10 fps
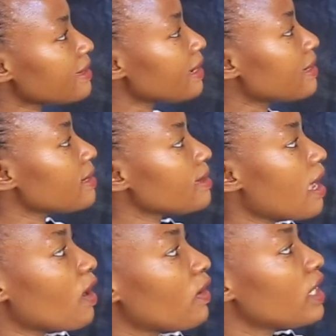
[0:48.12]
set is
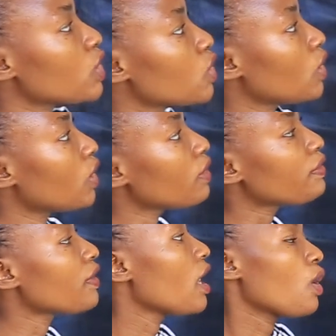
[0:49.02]
a collection
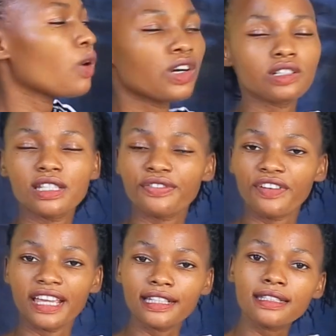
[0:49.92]
of
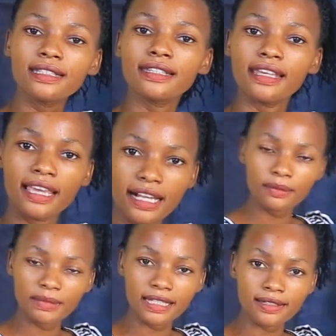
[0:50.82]
well-defined
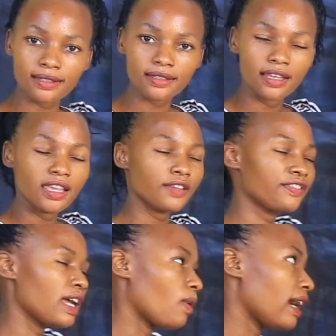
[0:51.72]
elements.
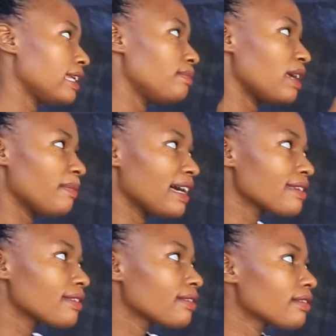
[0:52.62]
The word
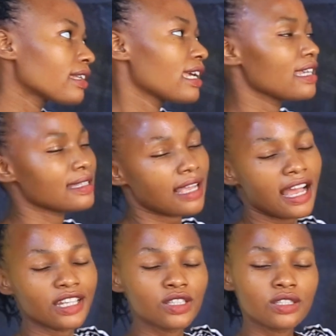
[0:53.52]
members is
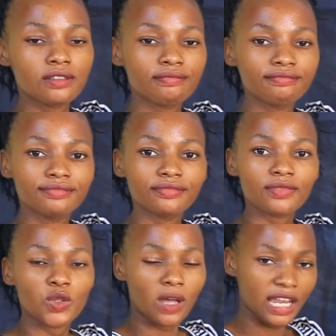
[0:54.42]
hard.
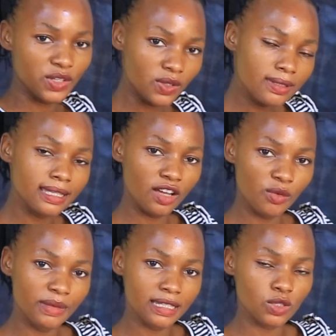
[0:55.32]
You can use
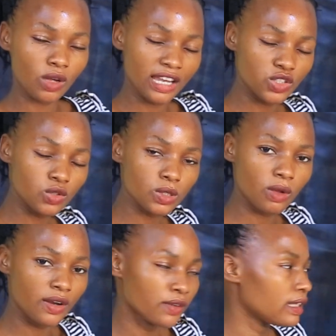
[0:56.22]
elements. You can choose
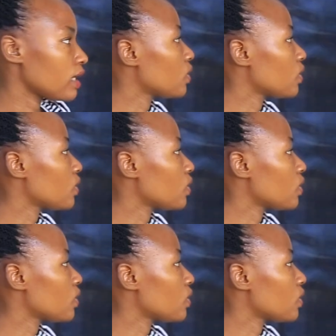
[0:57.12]
one of the